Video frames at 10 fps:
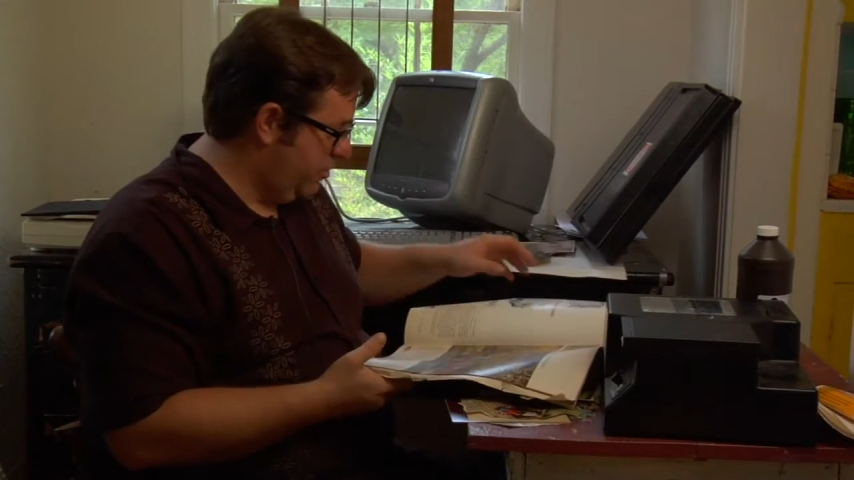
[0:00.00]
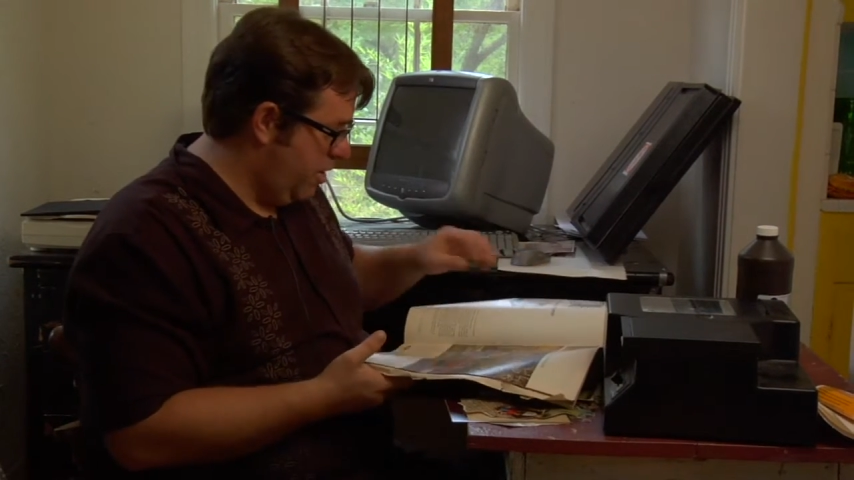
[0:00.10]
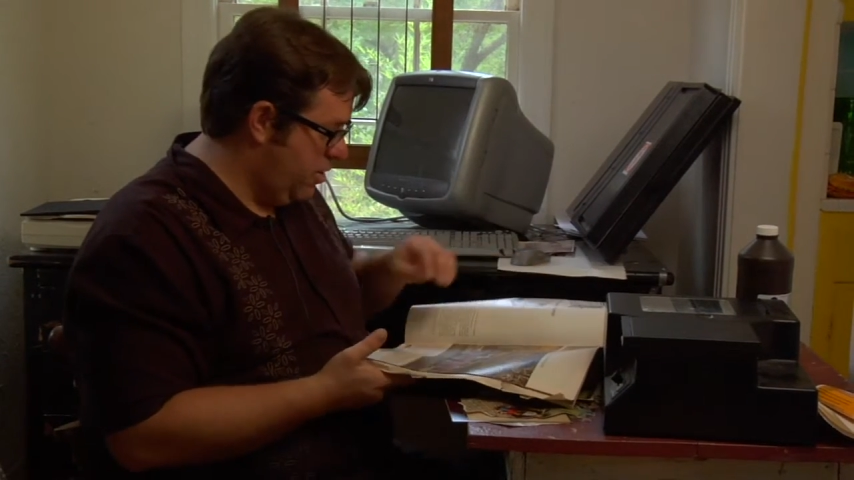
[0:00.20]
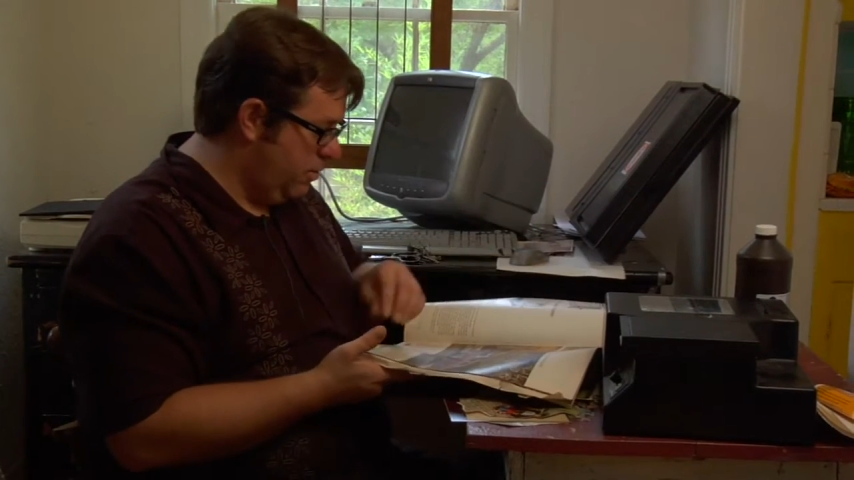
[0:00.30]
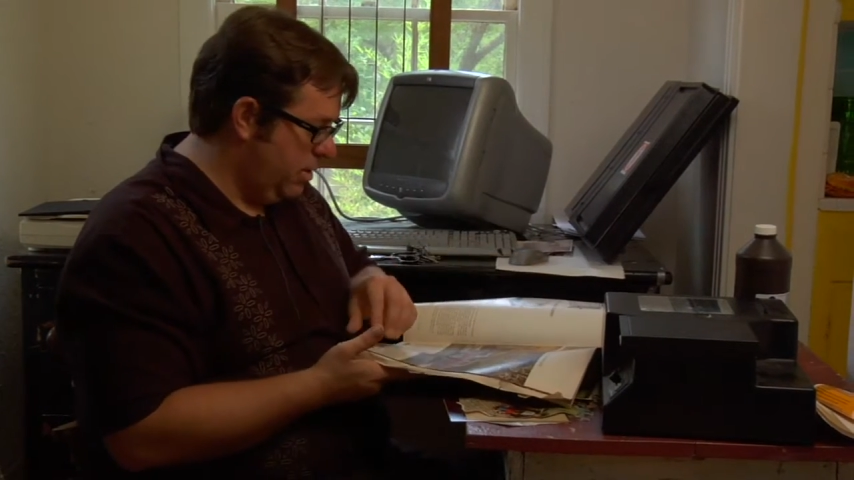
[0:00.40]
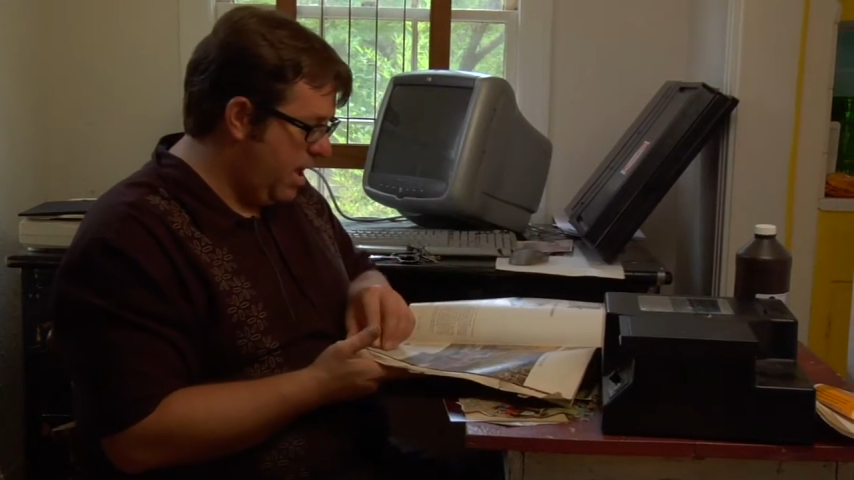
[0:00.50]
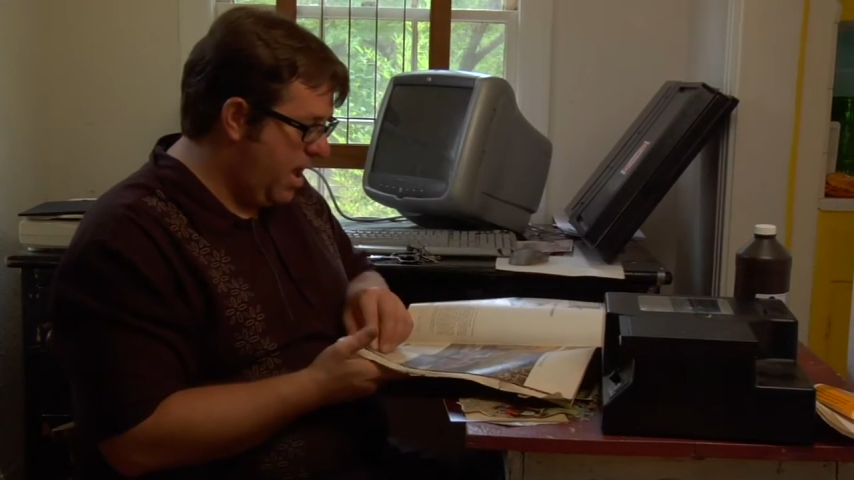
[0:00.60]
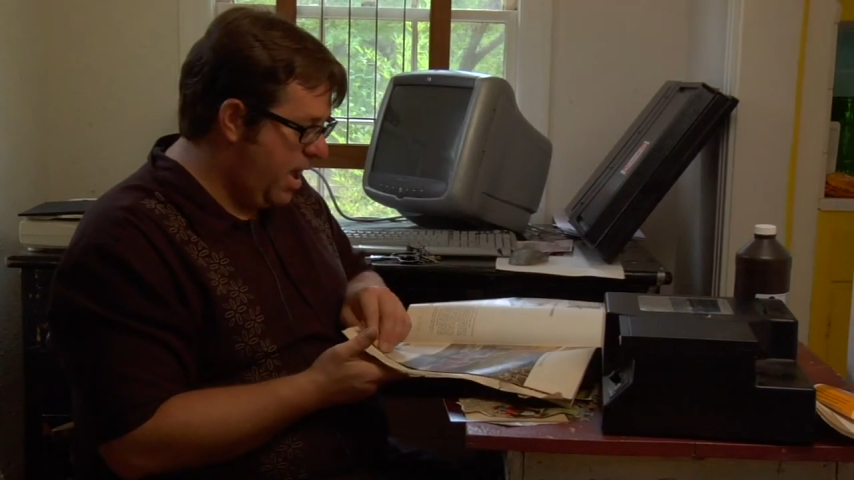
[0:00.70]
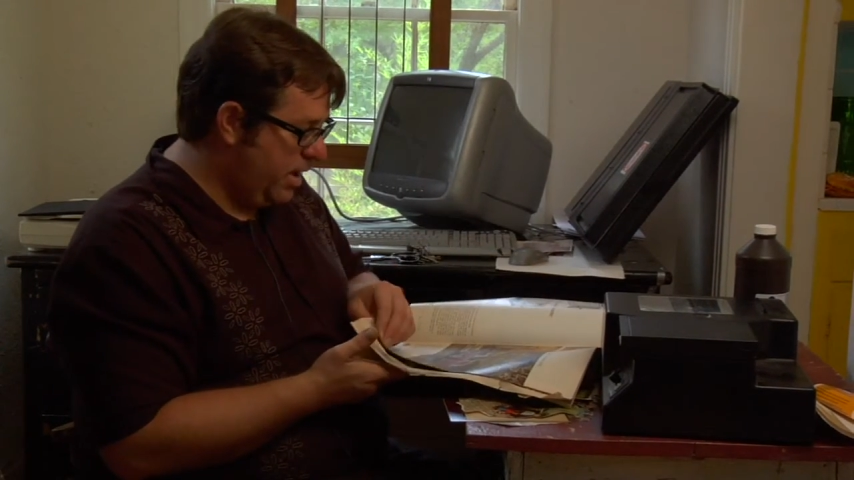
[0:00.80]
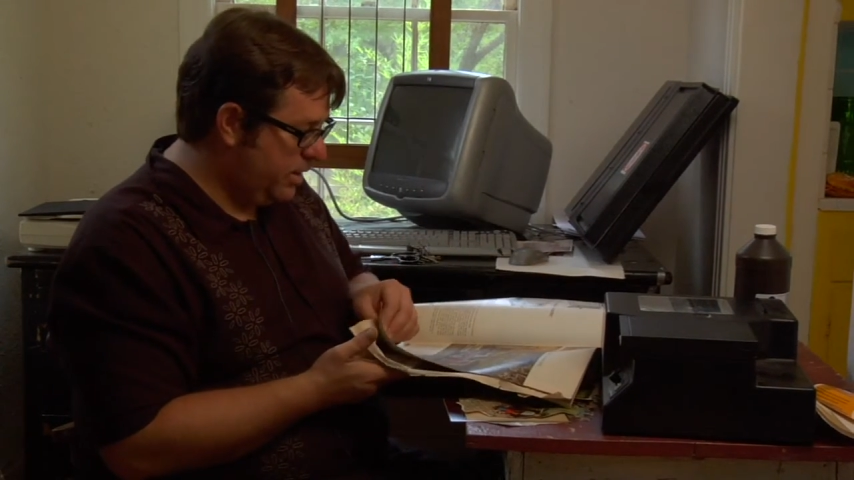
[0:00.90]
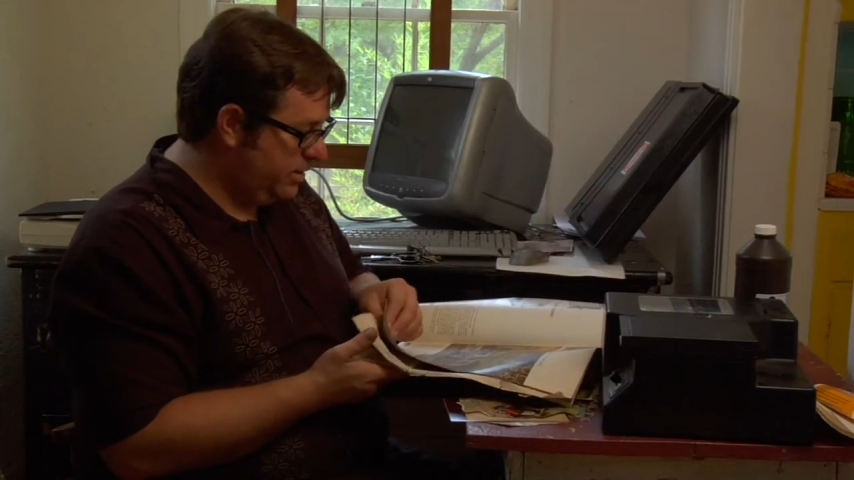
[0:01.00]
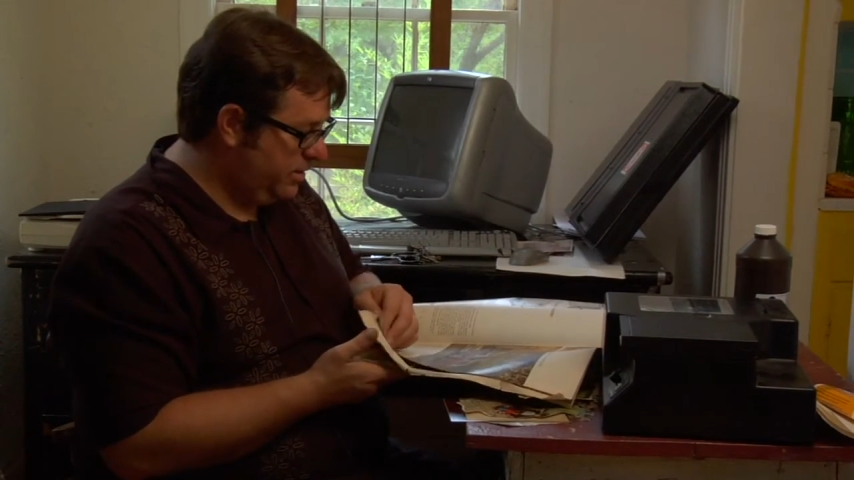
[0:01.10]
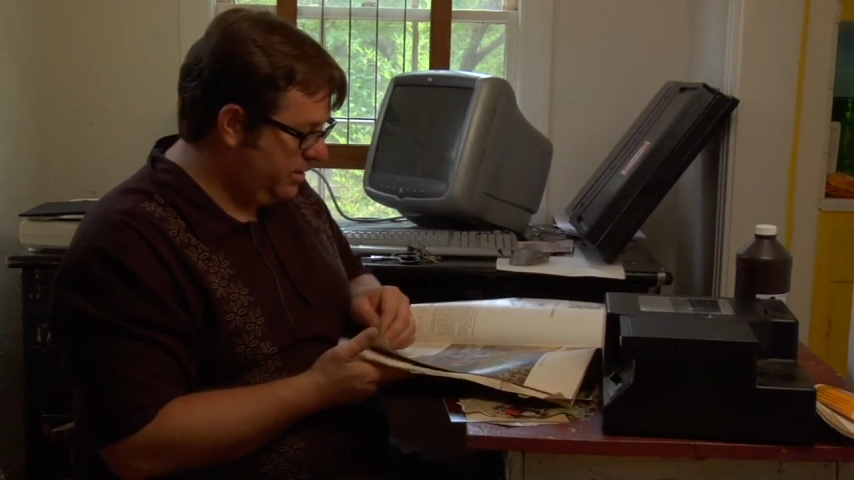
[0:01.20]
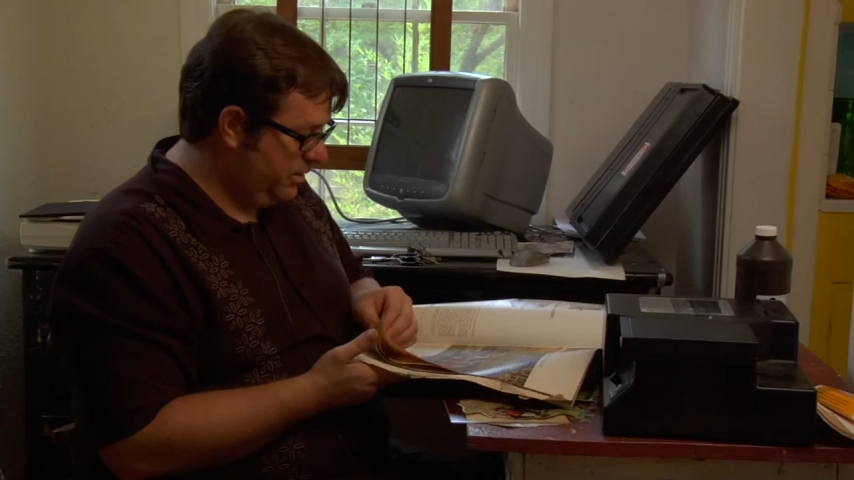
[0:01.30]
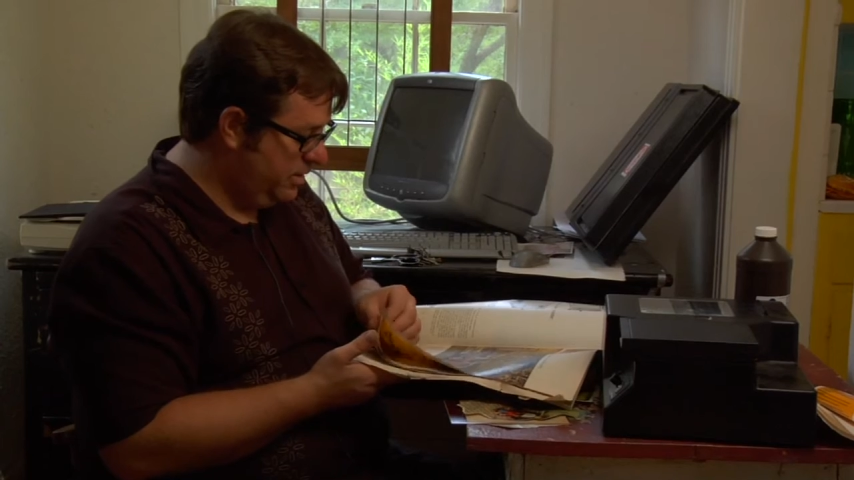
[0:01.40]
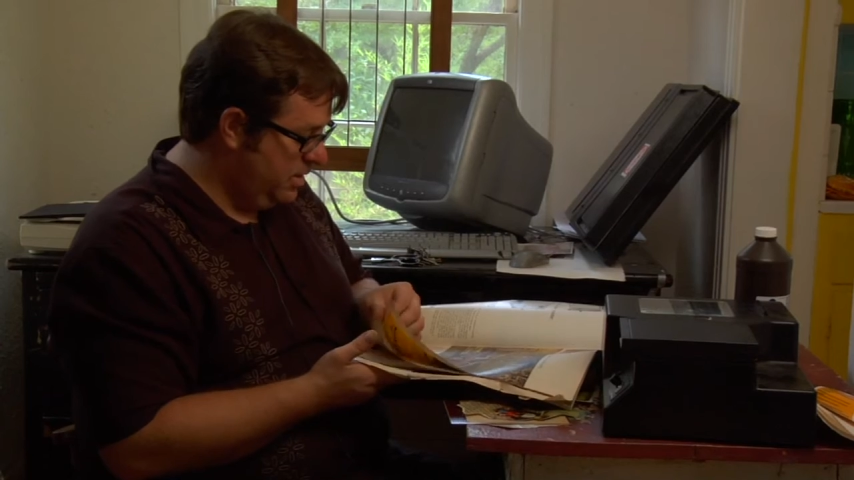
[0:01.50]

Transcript: trying to relax,